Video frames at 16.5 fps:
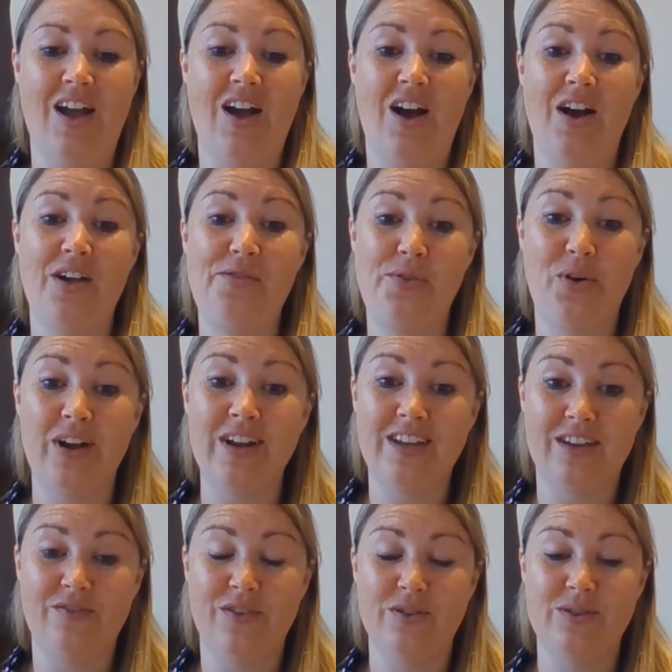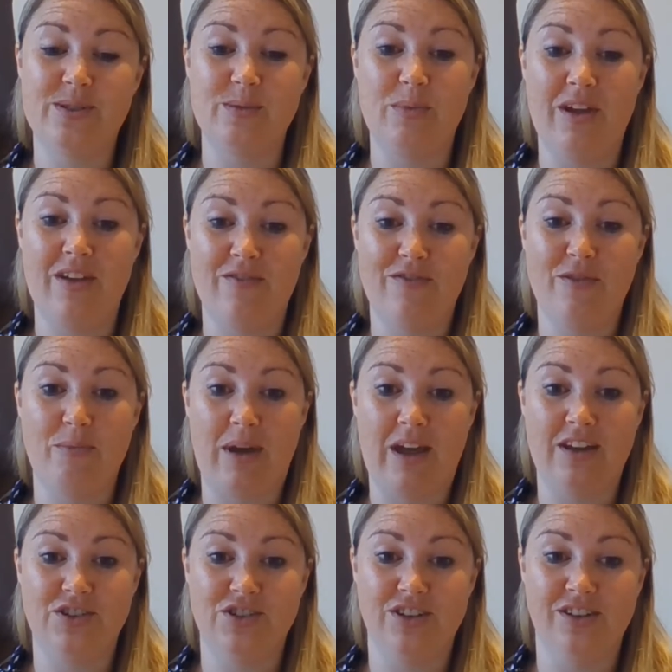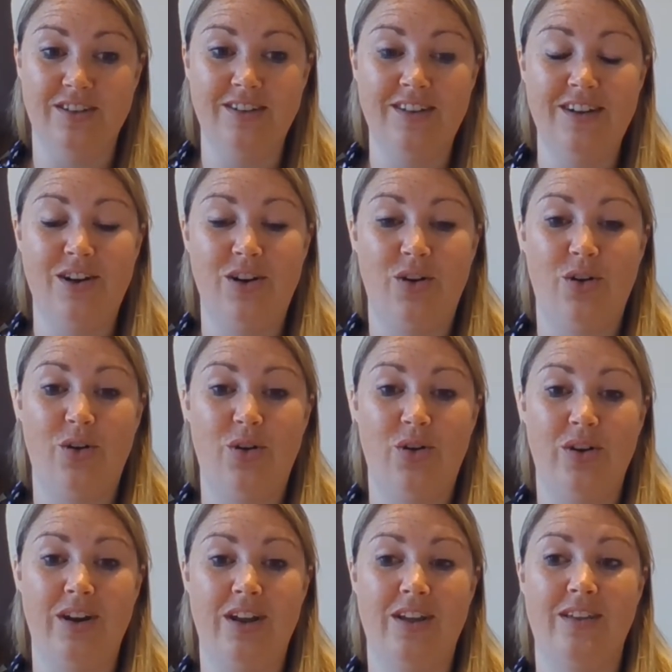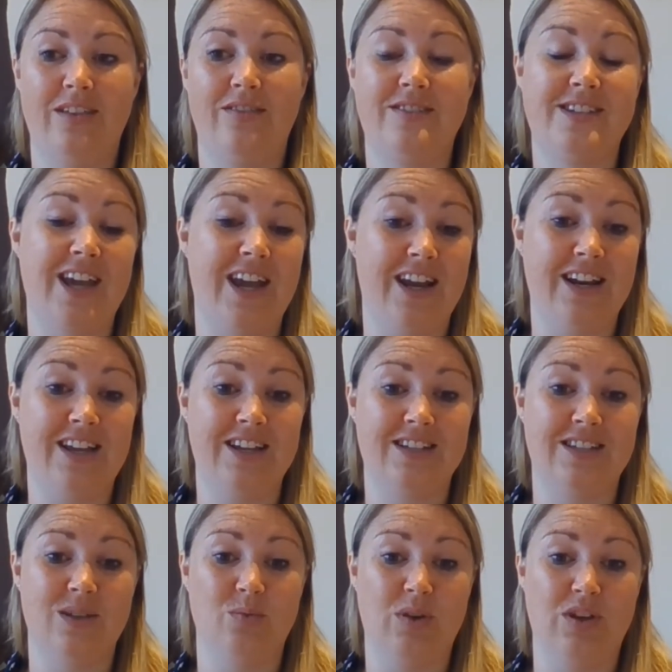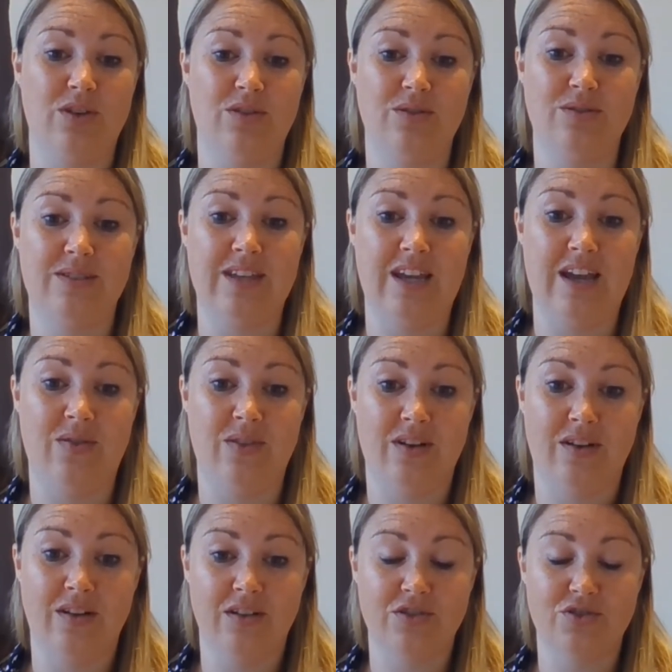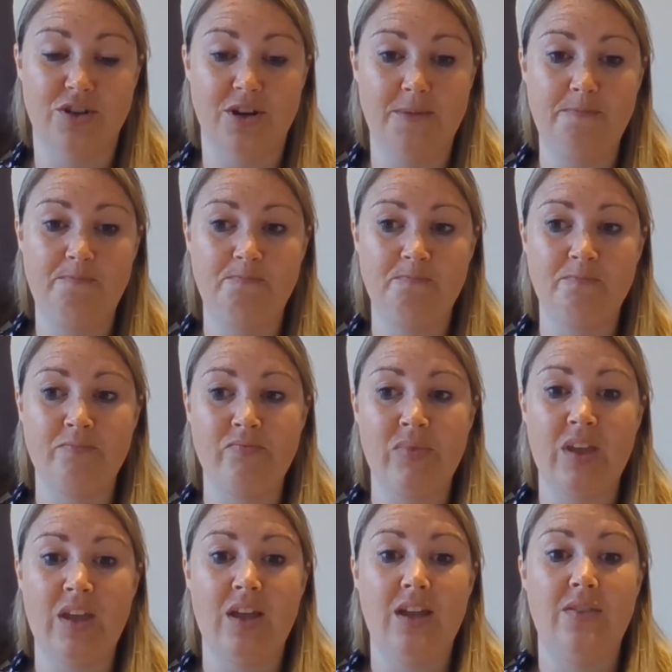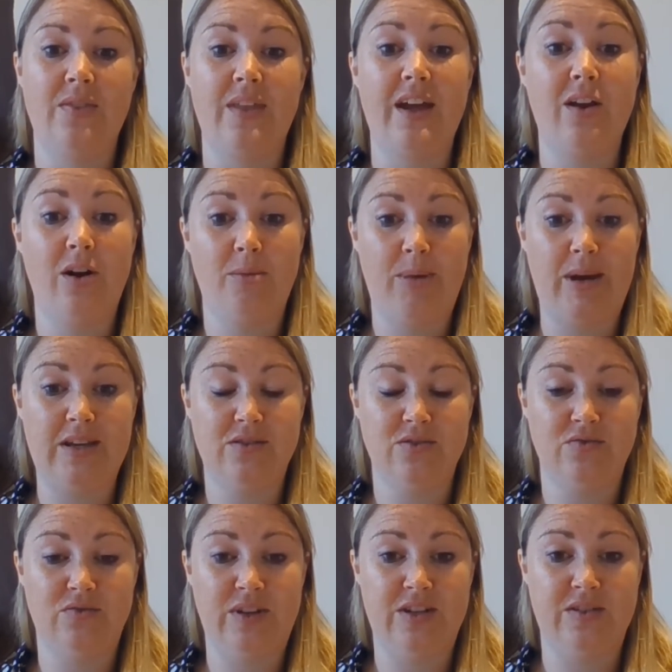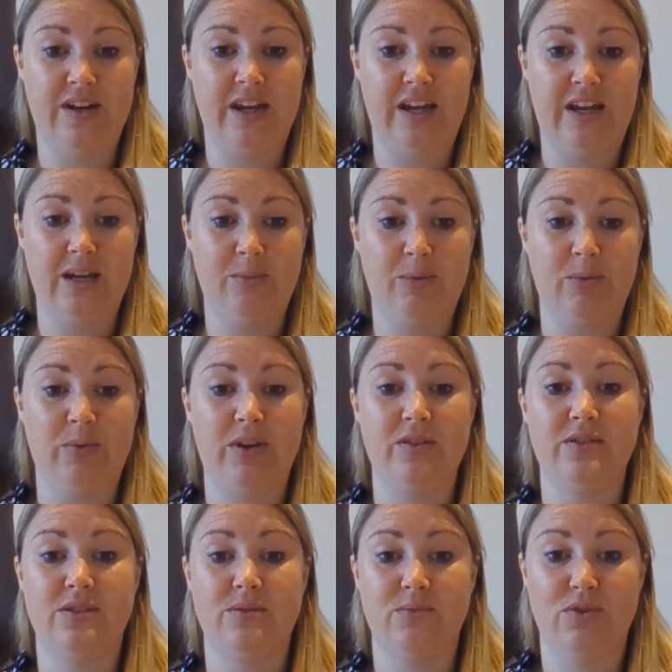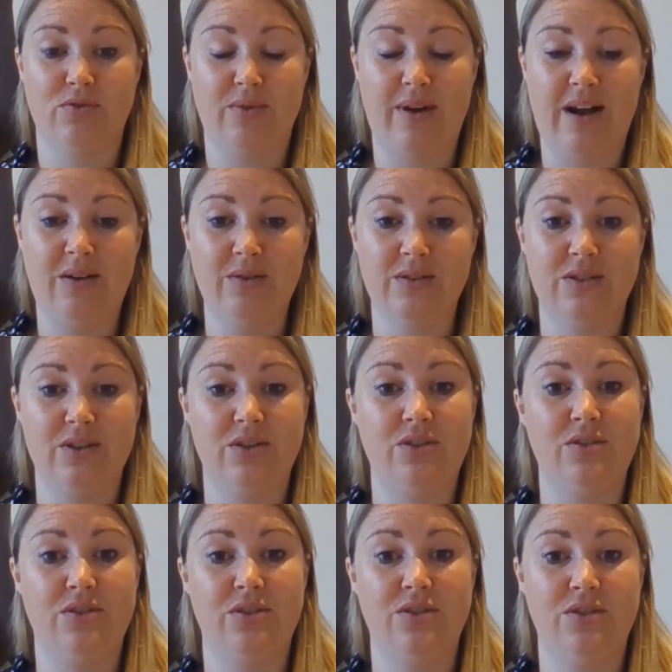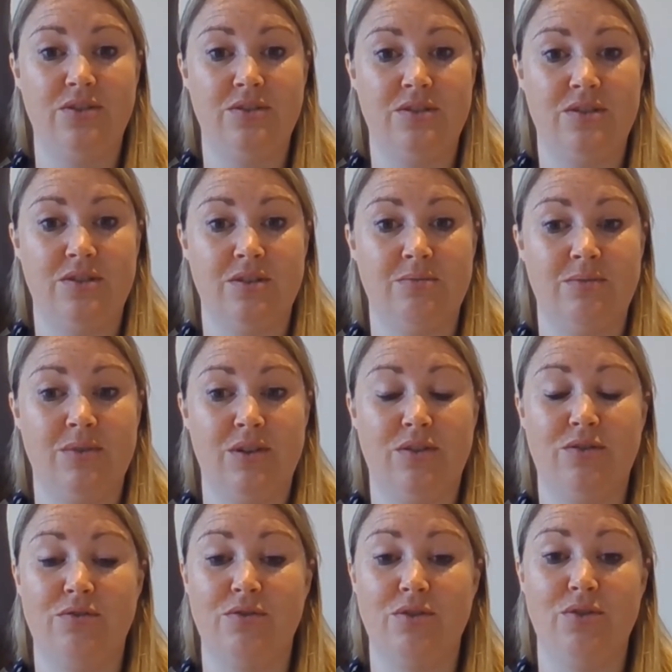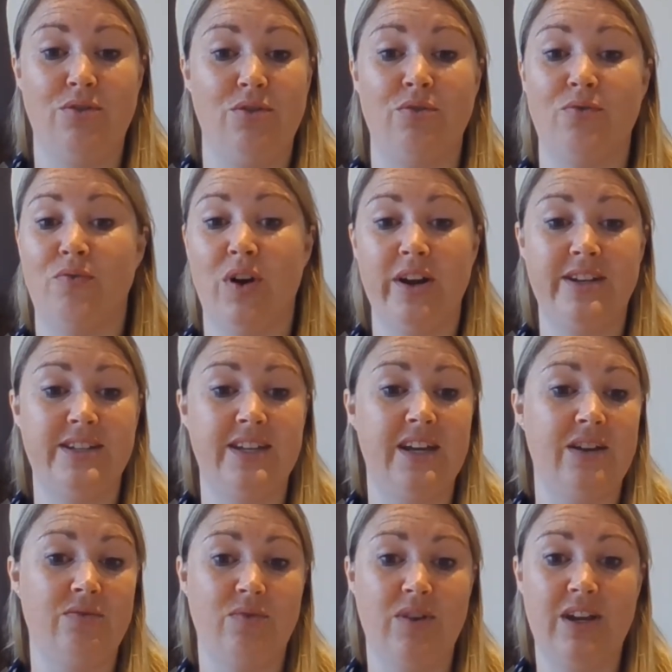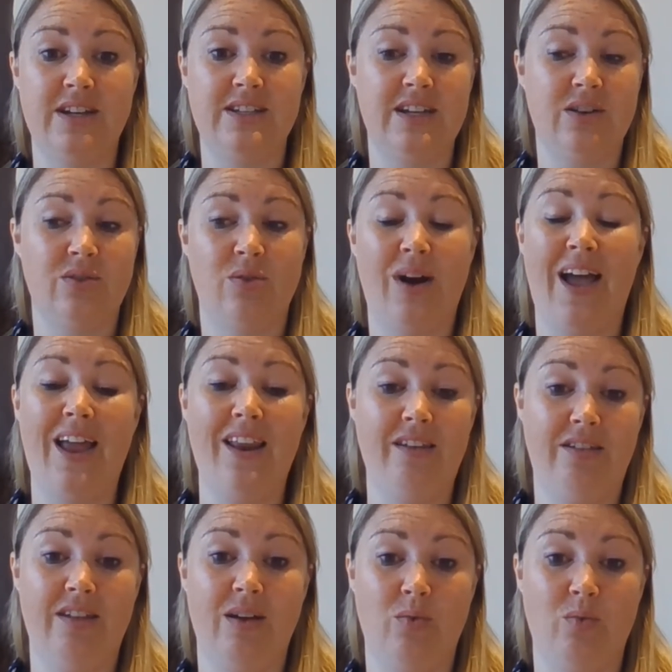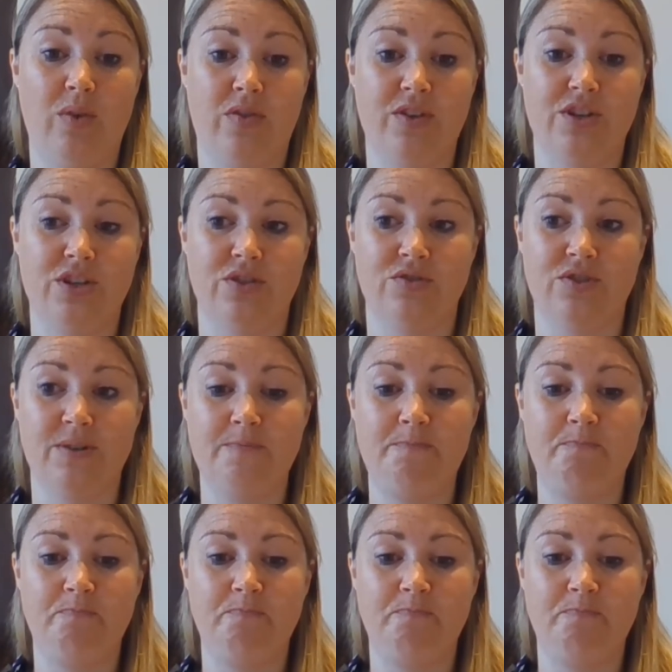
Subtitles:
I thought I'd give you some information on techniques that we use in the classroom. They are based on Read Write Ink, but we use them throughout, so you can use them through your writing, reading, or anything with the children.